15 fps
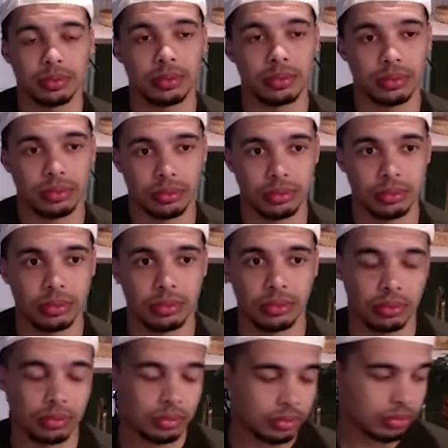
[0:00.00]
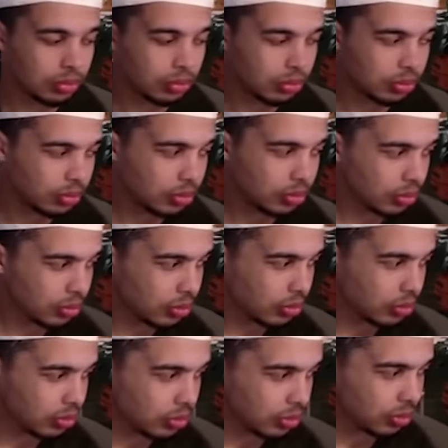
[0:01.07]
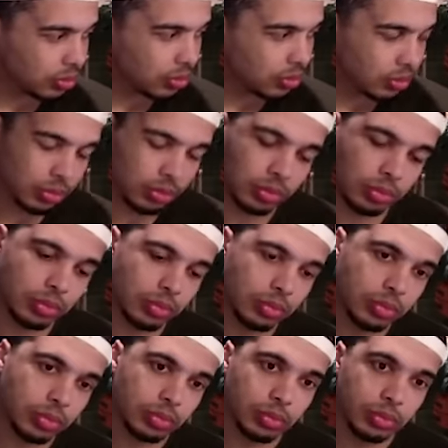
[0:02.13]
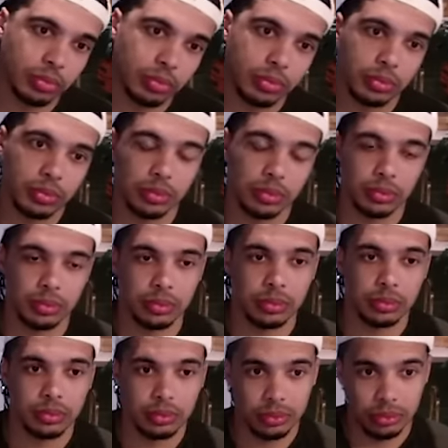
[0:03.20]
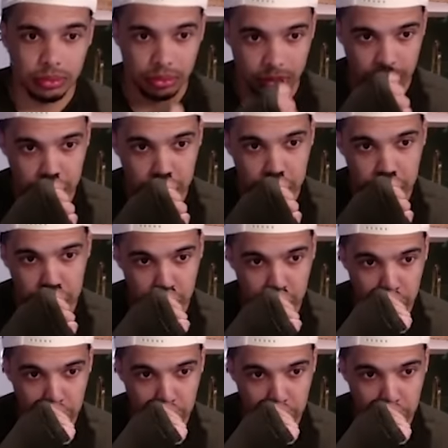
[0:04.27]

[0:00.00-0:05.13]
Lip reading: The person shown says nothing.